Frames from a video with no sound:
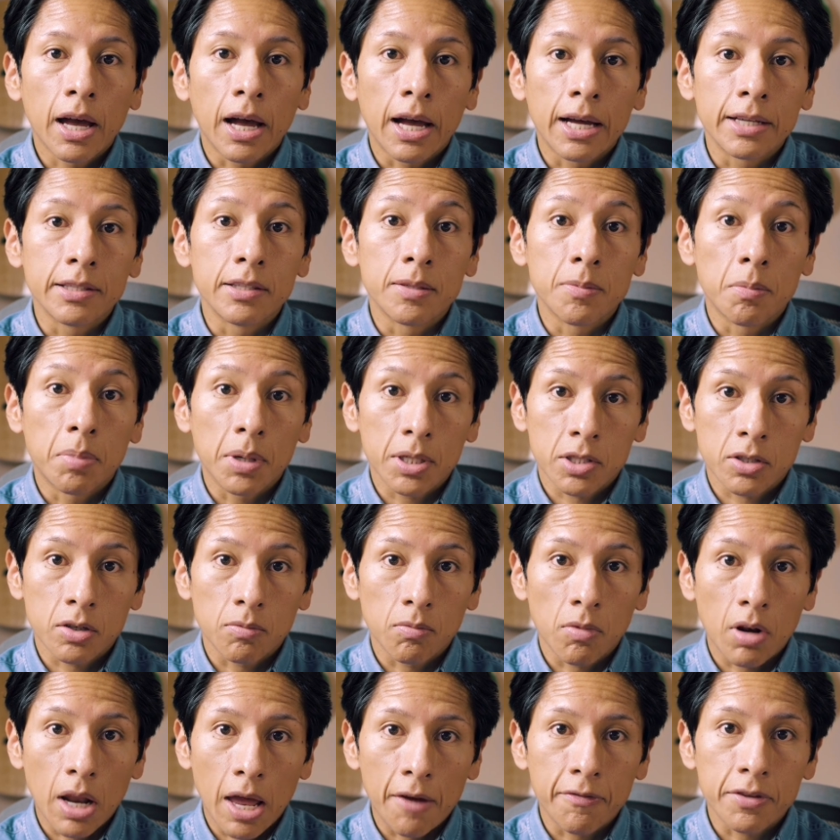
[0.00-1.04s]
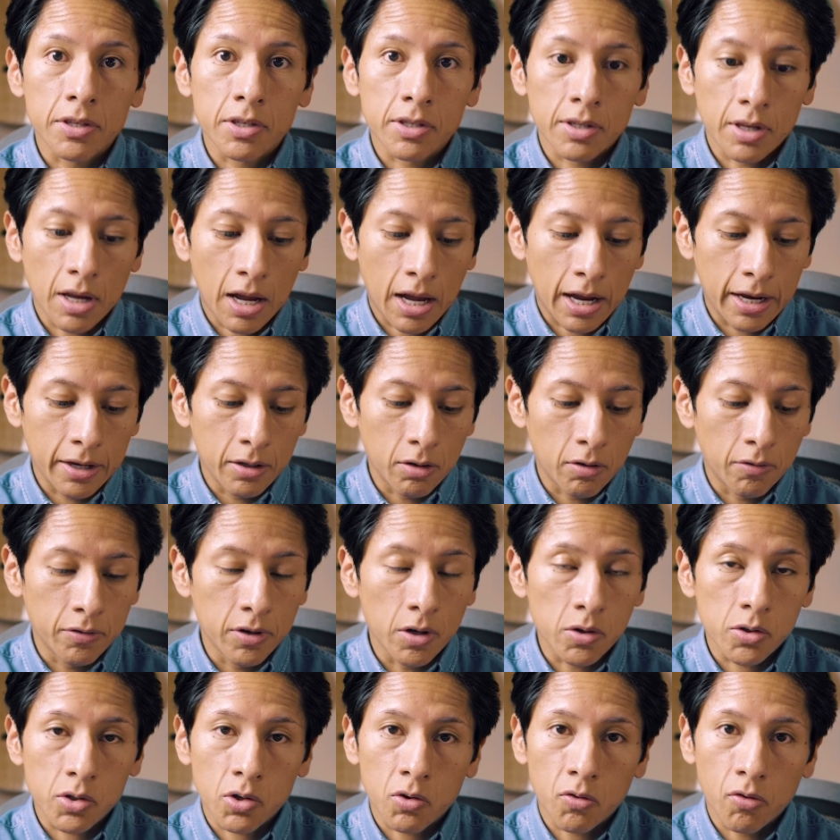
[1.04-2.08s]
at the bottom left side of
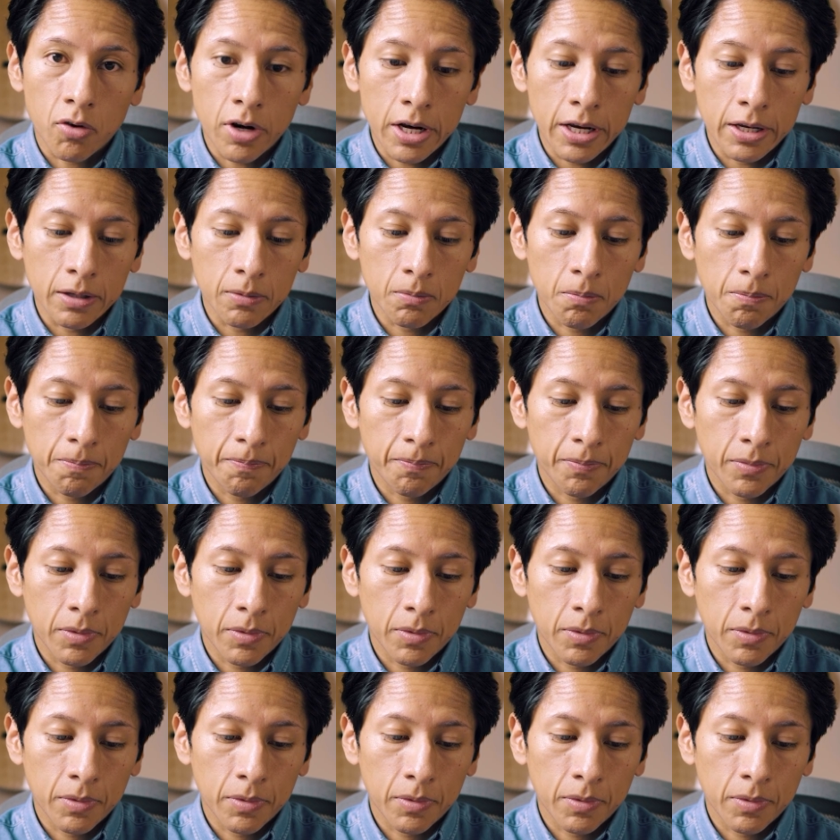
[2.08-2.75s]
your screen.